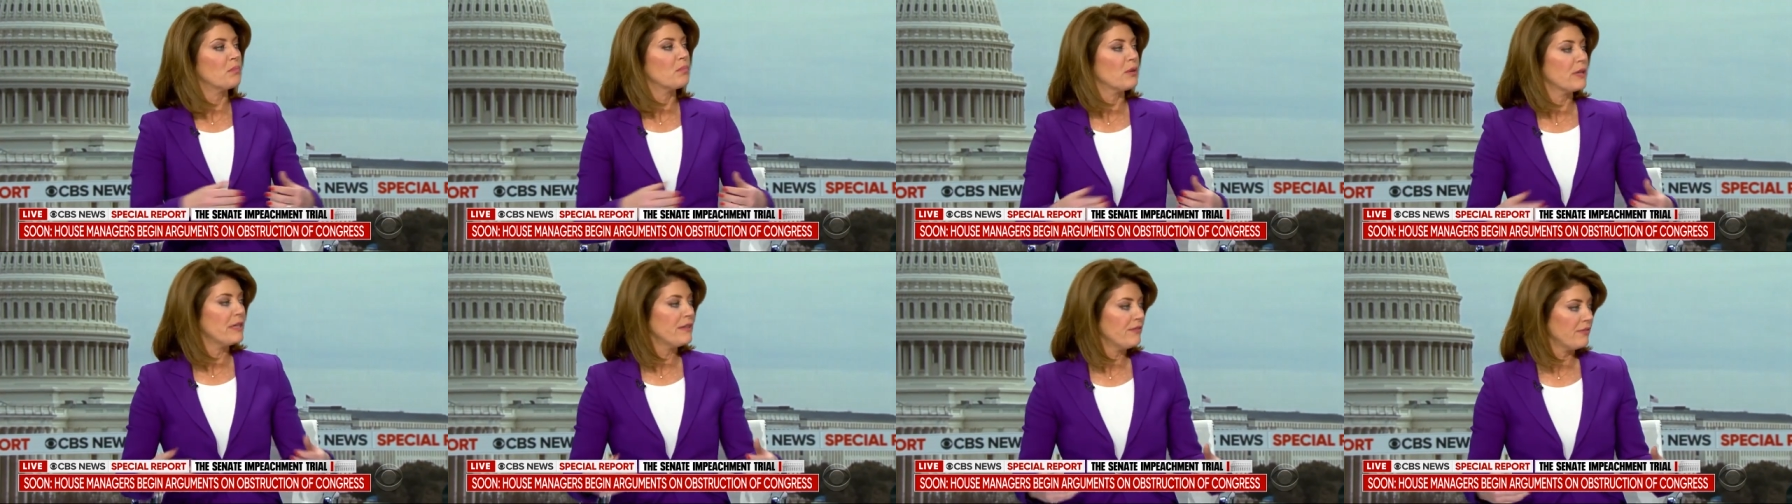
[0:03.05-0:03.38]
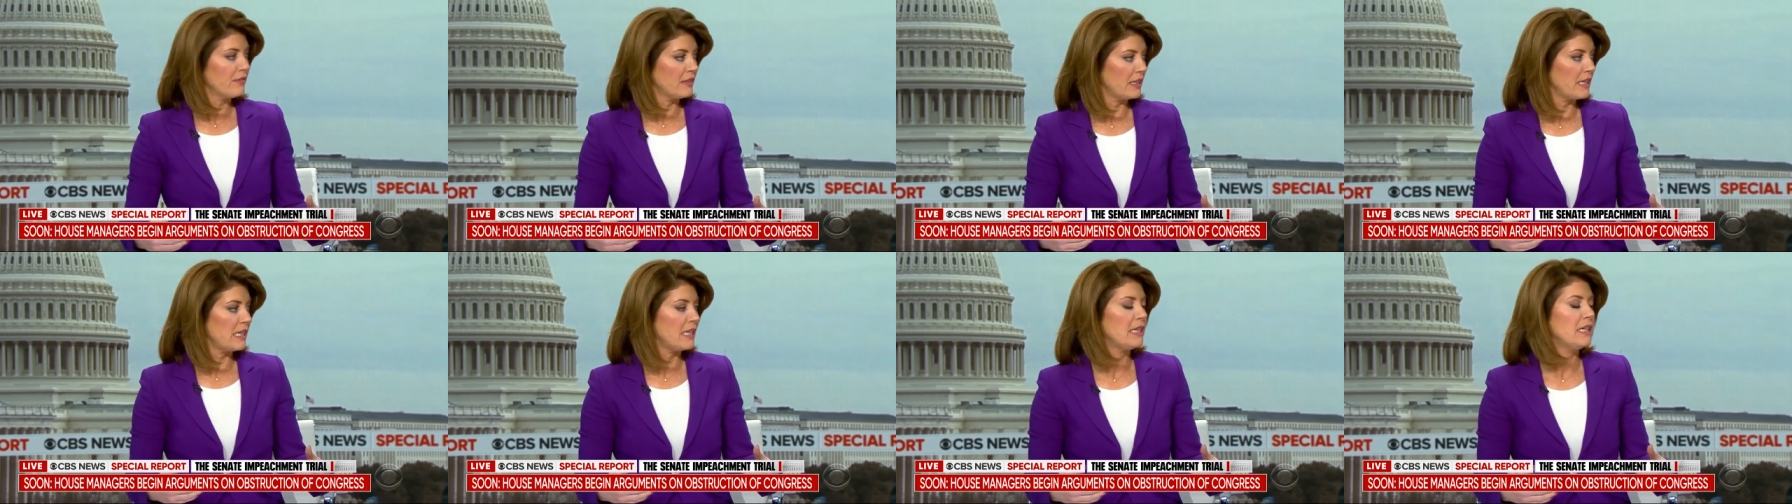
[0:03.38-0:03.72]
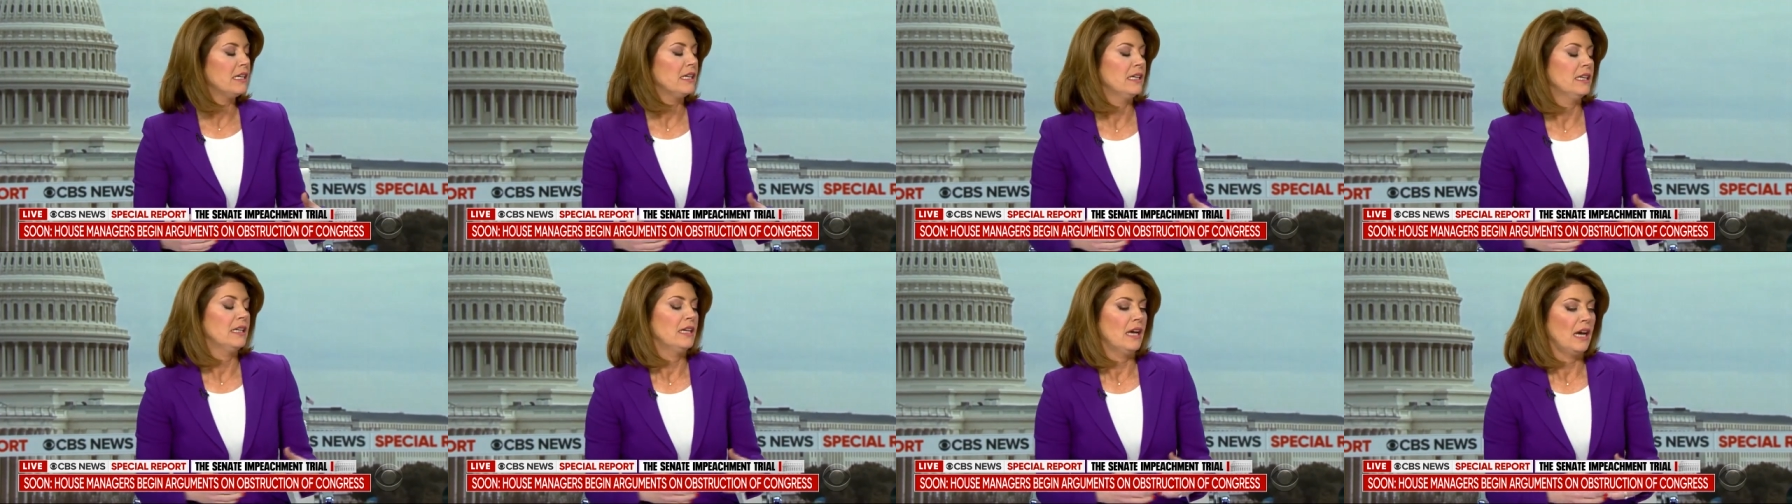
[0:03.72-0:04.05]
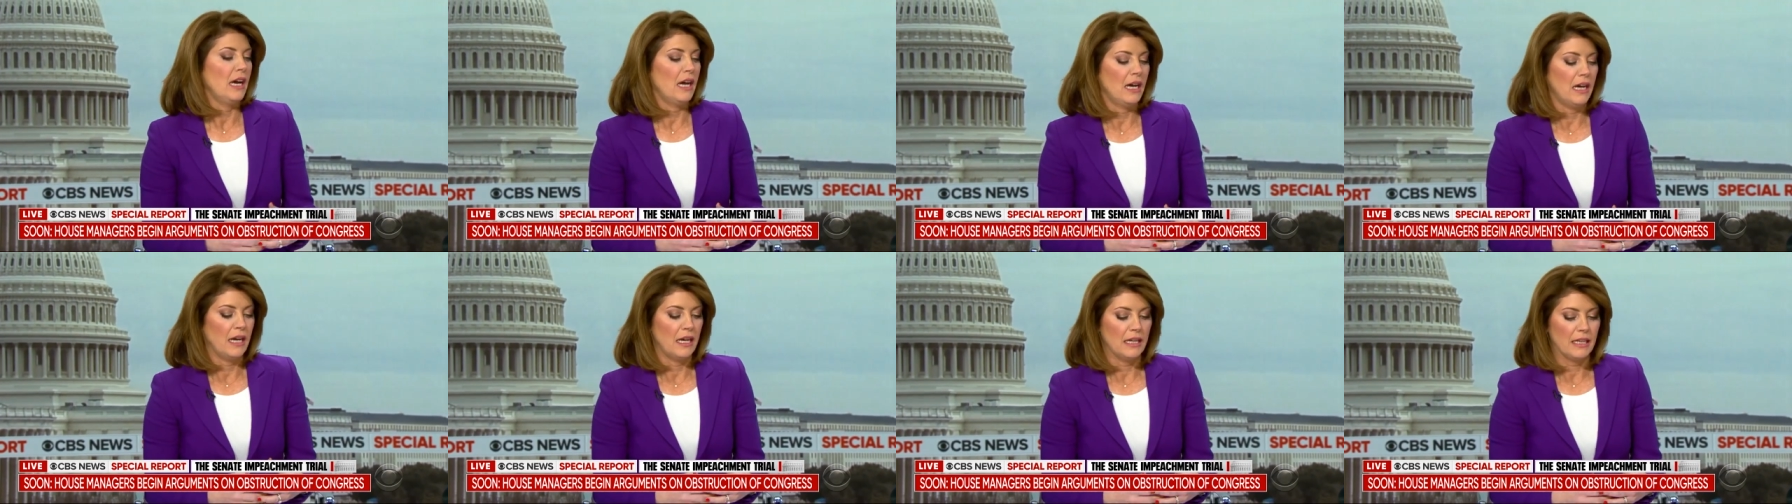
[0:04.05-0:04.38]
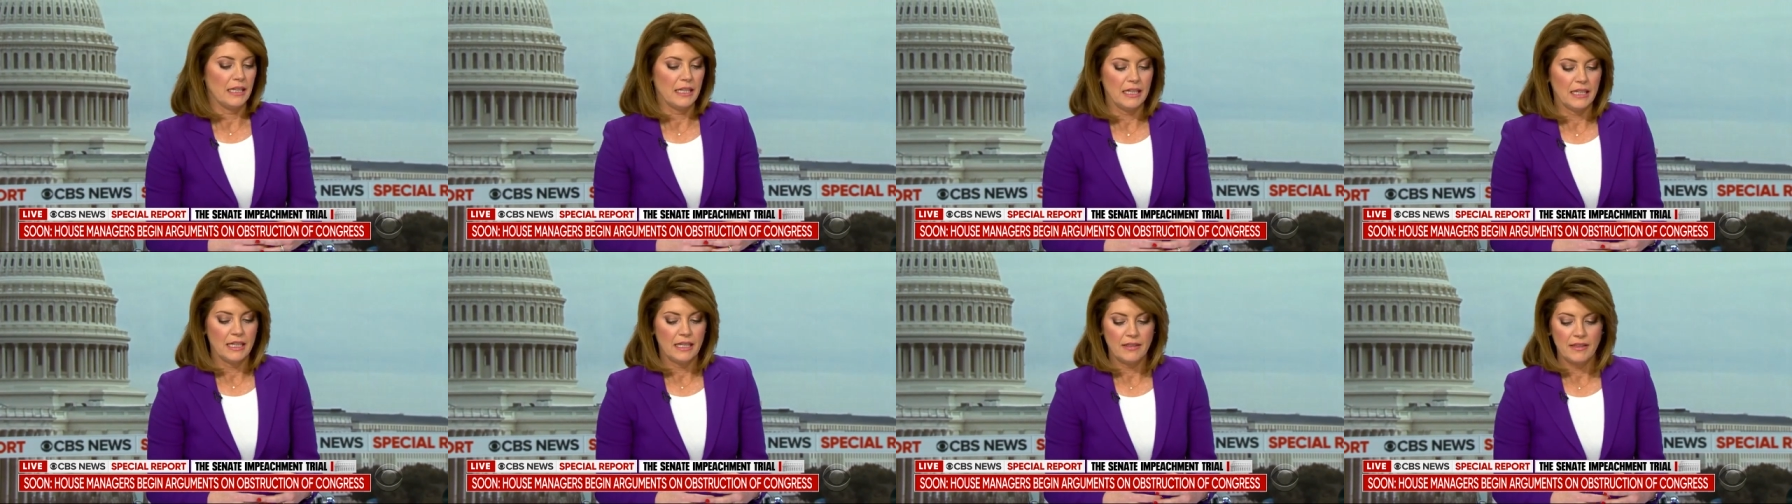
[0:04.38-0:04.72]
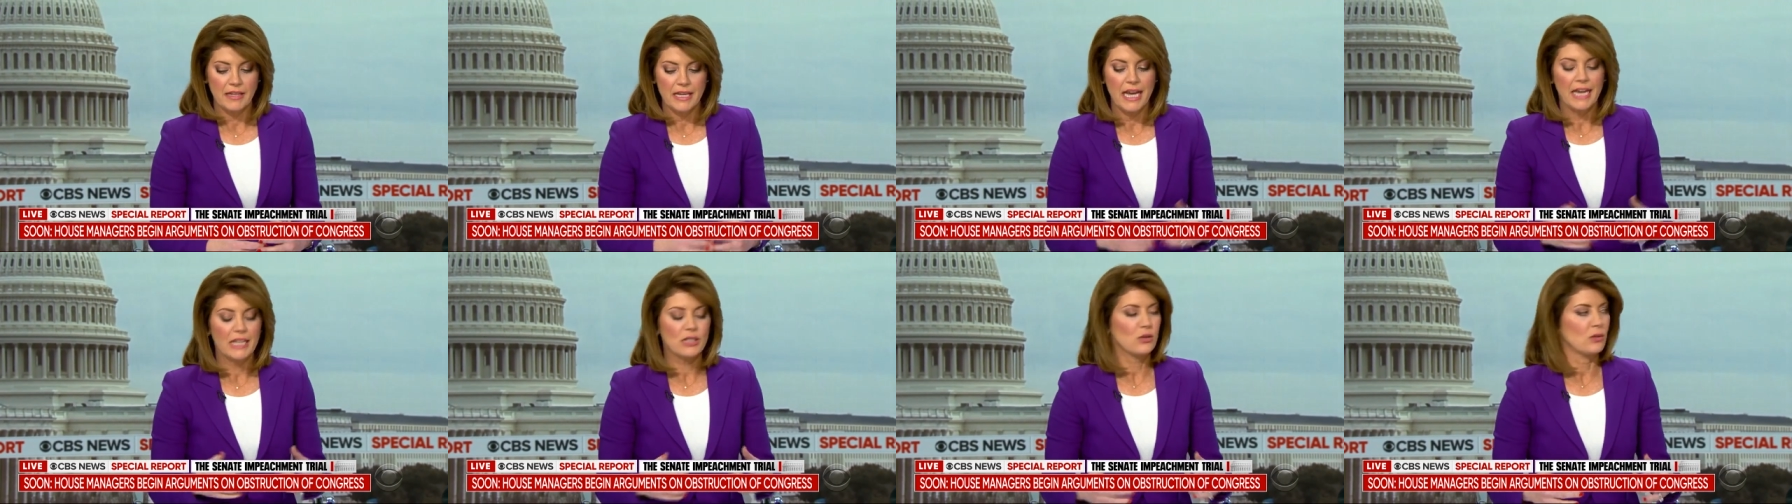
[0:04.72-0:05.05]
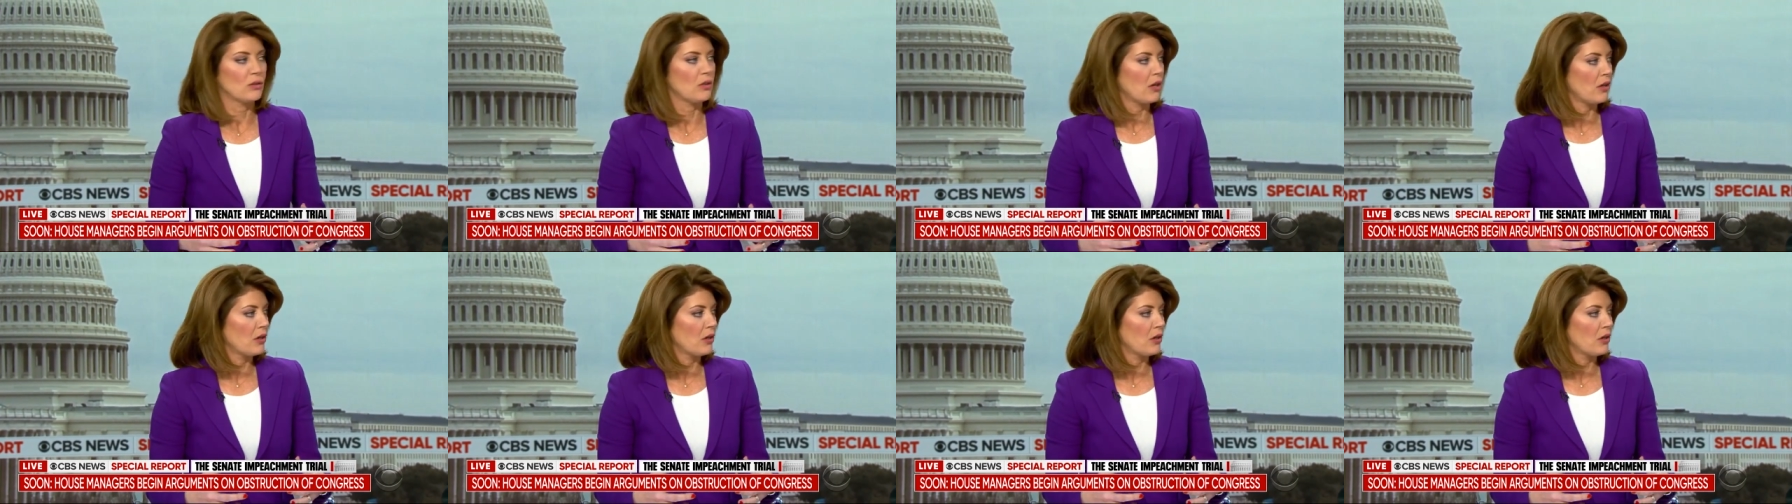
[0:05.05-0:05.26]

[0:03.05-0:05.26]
briefly in the actual